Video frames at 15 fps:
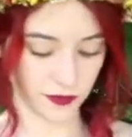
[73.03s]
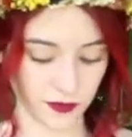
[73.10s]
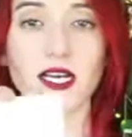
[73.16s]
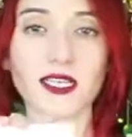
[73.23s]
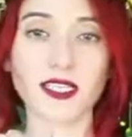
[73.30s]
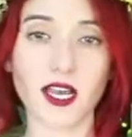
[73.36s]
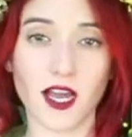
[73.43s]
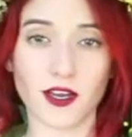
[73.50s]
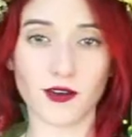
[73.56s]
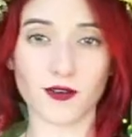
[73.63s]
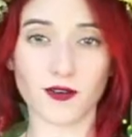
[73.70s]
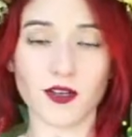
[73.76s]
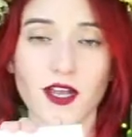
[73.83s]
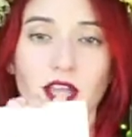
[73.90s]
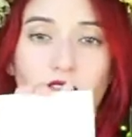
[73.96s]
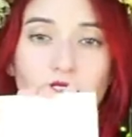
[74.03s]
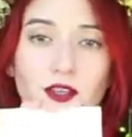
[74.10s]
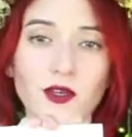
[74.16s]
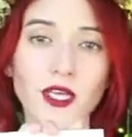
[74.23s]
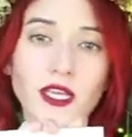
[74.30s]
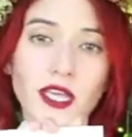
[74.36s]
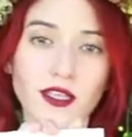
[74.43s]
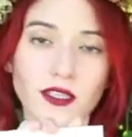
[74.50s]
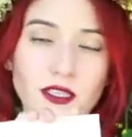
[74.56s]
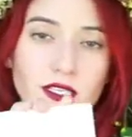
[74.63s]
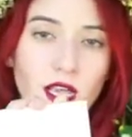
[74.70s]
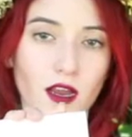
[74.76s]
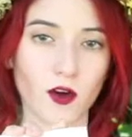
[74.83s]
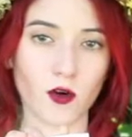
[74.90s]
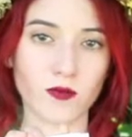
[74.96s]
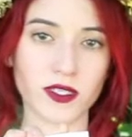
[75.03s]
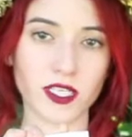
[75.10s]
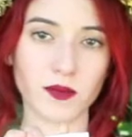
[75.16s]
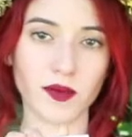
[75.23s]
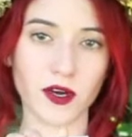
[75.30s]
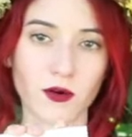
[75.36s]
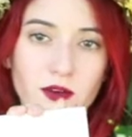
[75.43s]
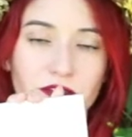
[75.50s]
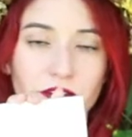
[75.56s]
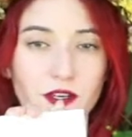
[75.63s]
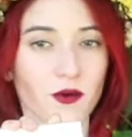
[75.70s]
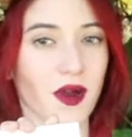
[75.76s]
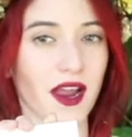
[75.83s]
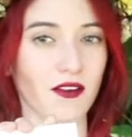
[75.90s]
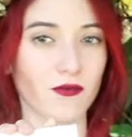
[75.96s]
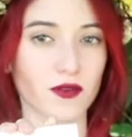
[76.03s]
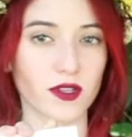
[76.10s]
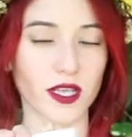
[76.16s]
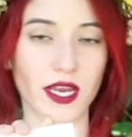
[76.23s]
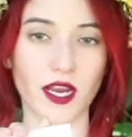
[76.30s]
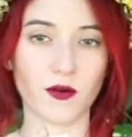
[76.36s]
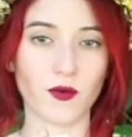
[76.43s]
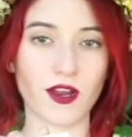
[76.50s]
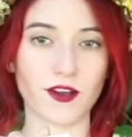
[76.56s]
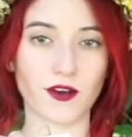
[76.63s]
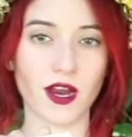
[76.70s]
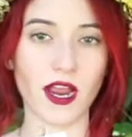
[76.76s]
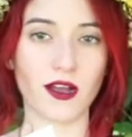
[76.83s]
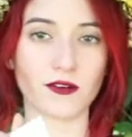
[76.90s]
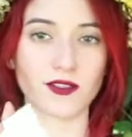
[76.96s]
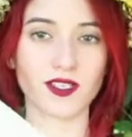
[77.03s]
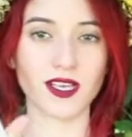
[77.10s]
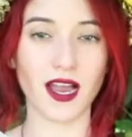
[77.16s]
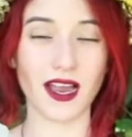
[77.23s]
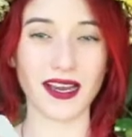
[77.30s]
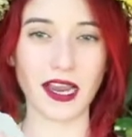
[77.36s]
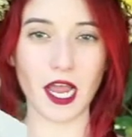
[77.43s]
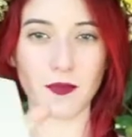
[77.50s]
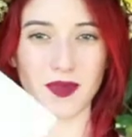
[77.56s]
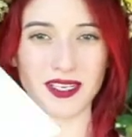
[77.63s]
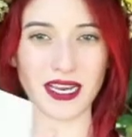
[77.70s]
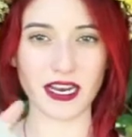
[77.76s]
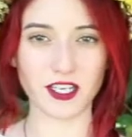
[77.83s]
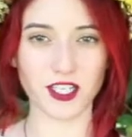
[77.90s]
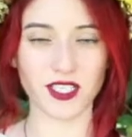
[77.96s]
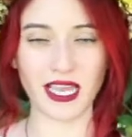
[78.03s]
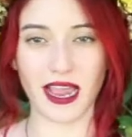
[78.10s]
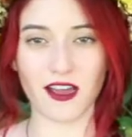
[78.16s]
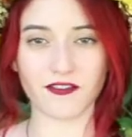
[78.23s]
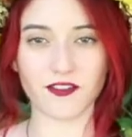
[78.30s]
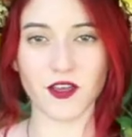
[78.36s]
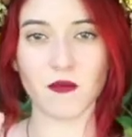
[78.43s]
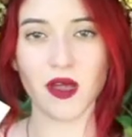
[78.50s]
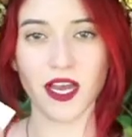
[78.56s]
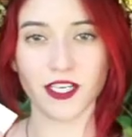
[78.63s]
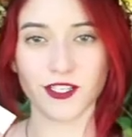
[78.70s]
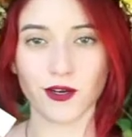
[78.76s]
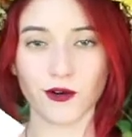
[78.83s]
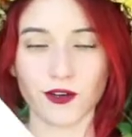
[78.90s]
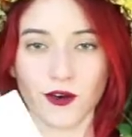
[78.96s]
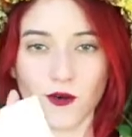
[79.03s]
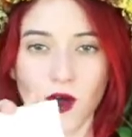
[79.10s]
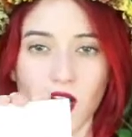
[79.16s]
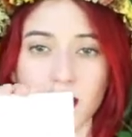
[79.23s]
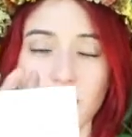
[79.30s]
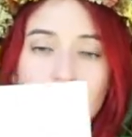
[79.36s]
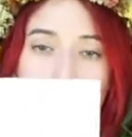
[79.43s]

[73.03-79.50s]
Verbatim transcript: A tile, and you can get this at Home Depot if you don't have one laying around your house. I happen to just have them, I don't know why.